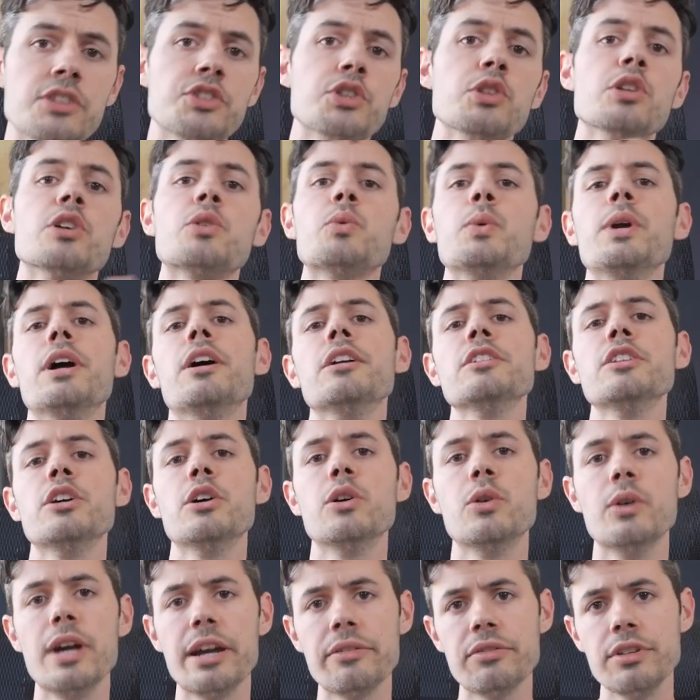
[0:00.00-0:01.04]
So look, we all
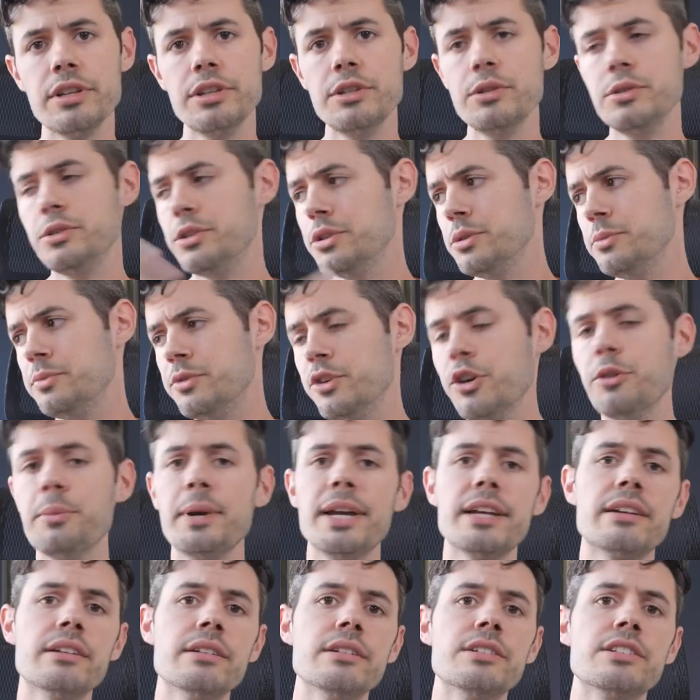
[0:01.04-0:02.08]
know every YouTube
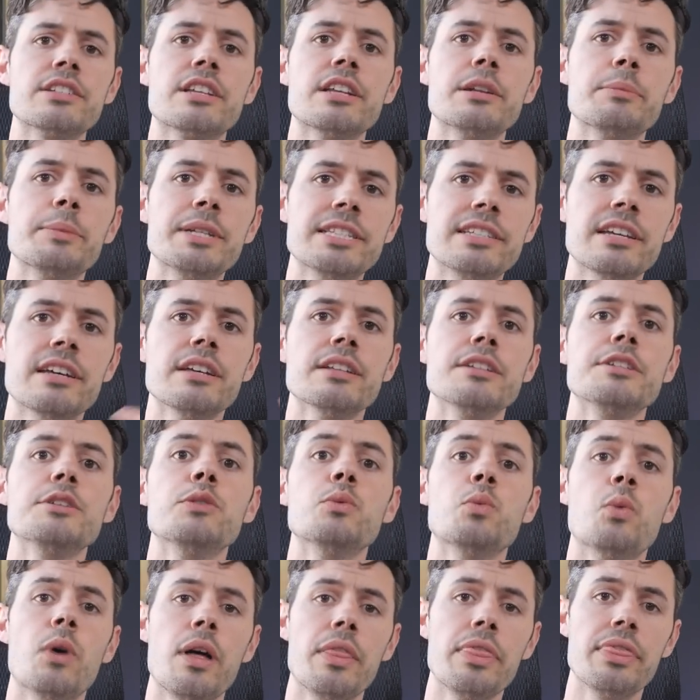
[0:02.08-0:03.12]
filmmaker is gonna be telling you
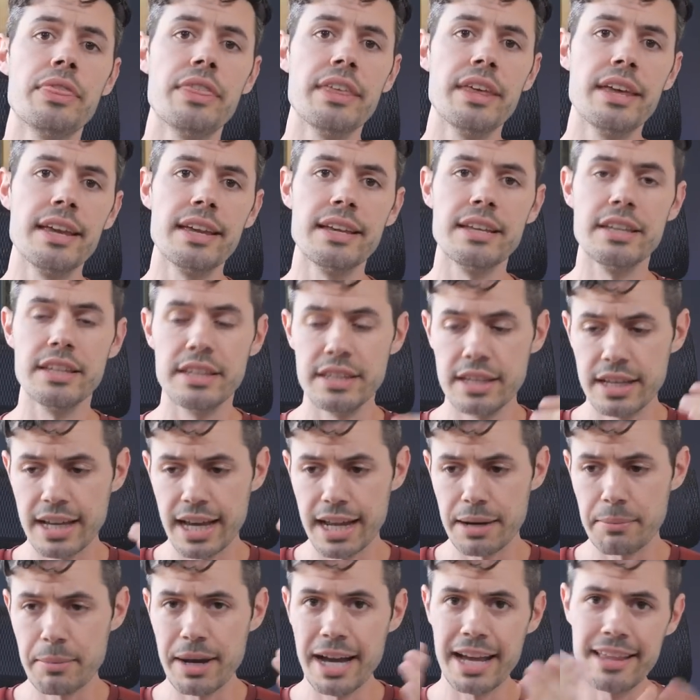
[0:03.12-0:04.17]
one thing. You
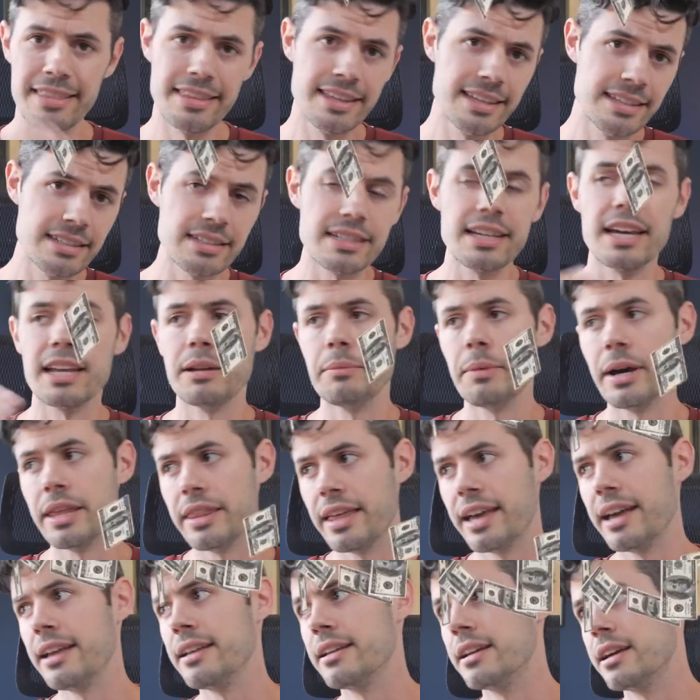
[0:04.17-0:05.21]
gotta buy this, you gotta buy
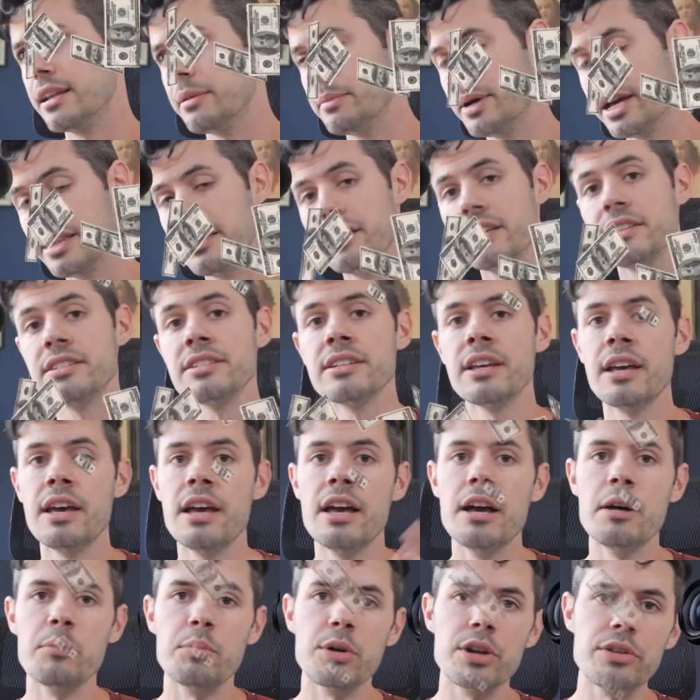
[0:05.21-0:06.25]
that, you gotta buy this.
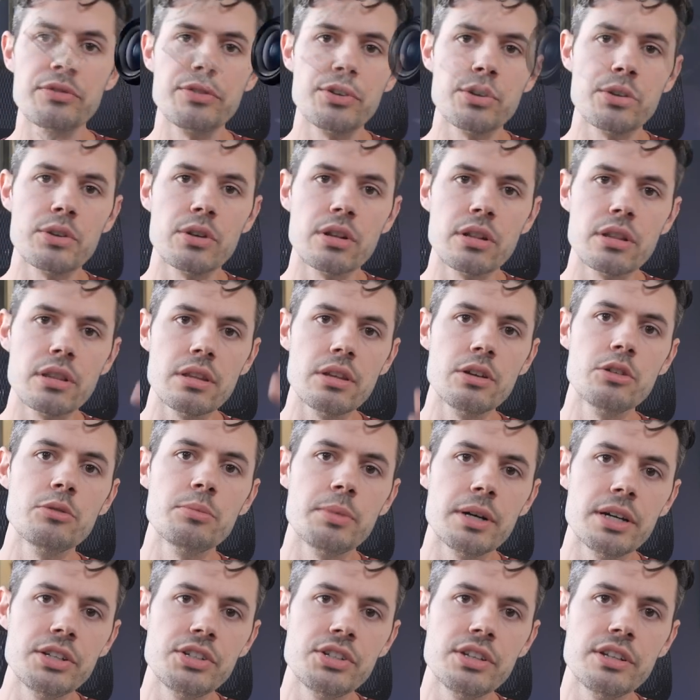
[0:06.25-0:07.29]
But if you're a low
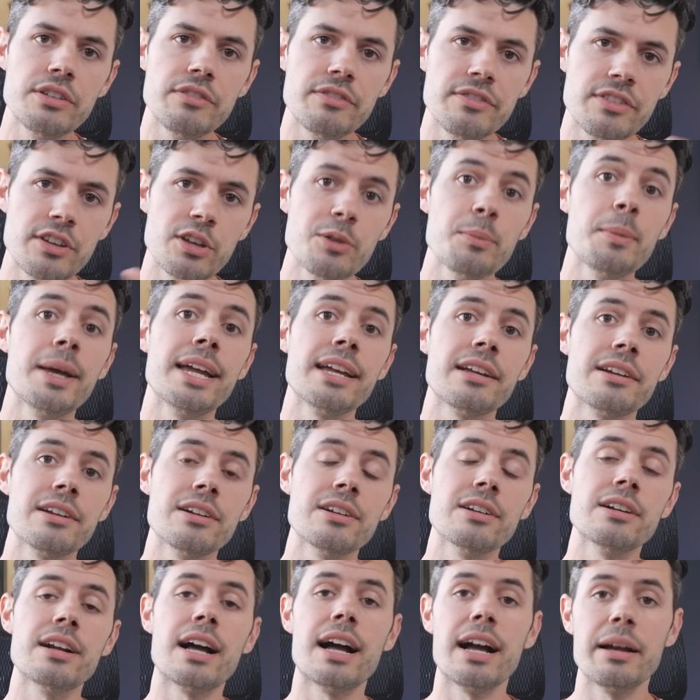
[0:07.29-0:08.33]
budget
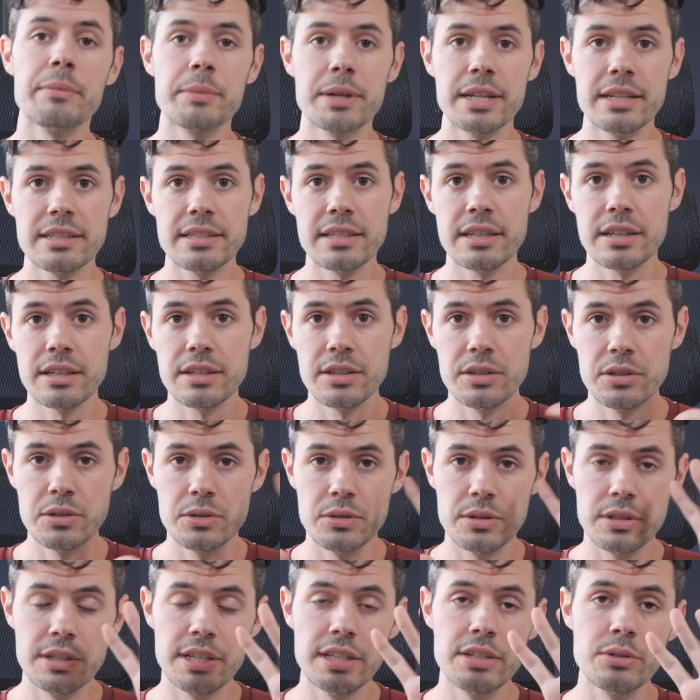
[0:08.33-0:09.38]
filmmaker, I'm gonna tell you,
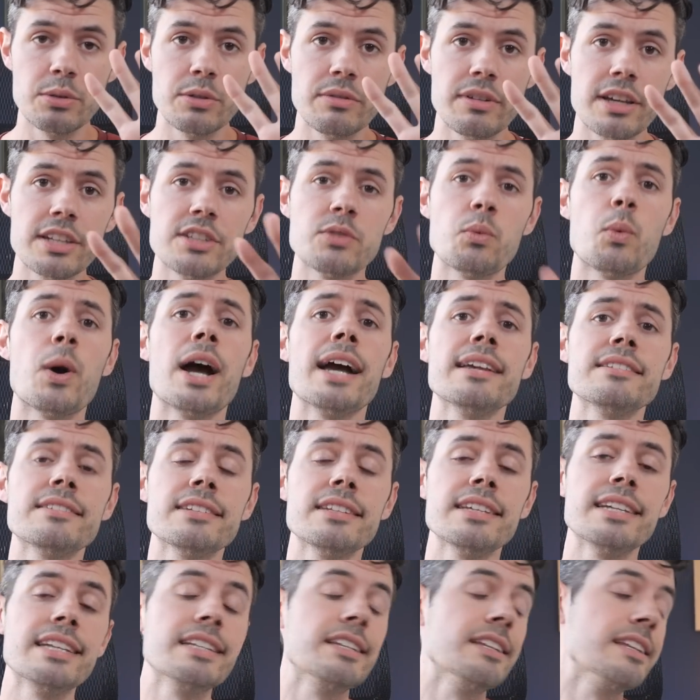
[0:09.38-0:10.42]
you need to invest
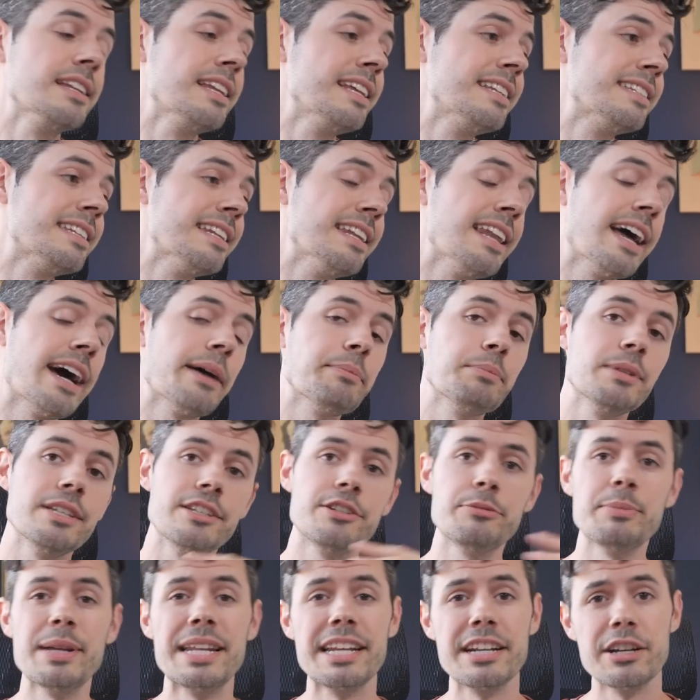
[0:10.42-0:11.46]
wisely and you need to not be
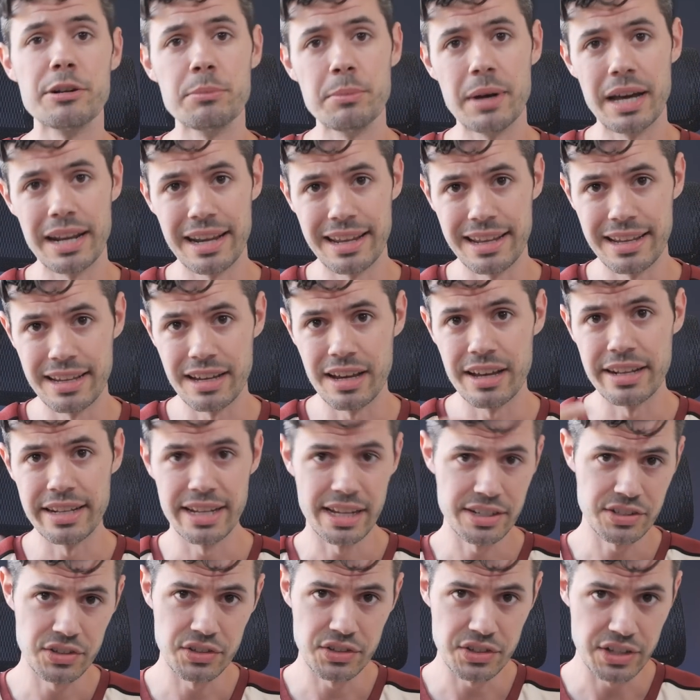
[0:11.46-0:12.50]
spending your money
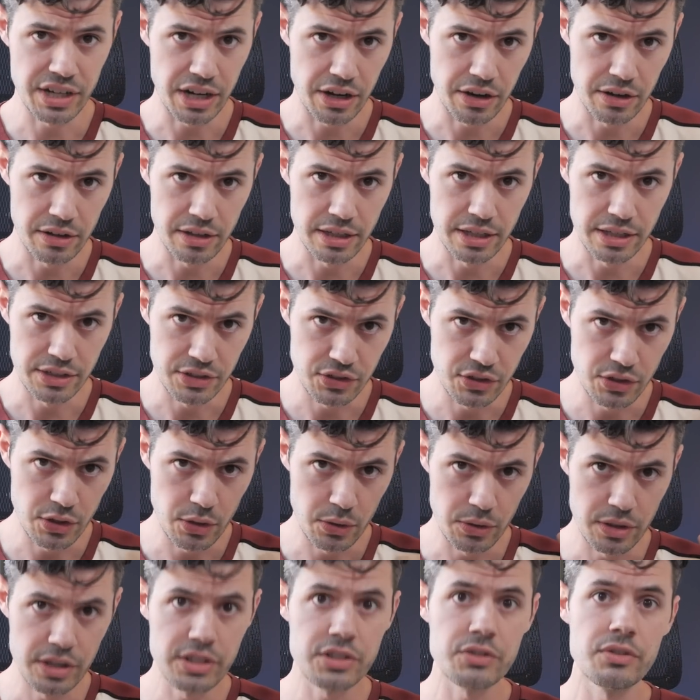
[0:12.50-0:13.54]
unnecessarily.
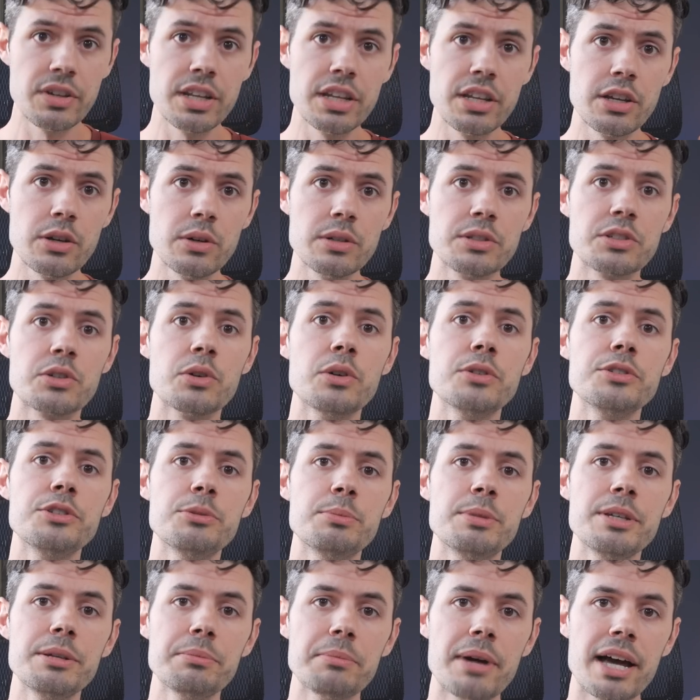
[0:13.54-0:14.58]
So this video is going to
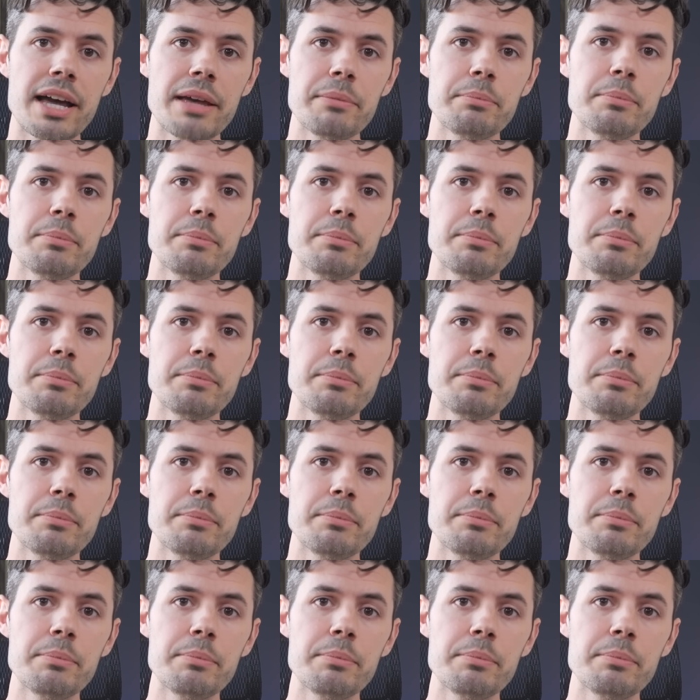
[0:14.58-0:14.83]
be my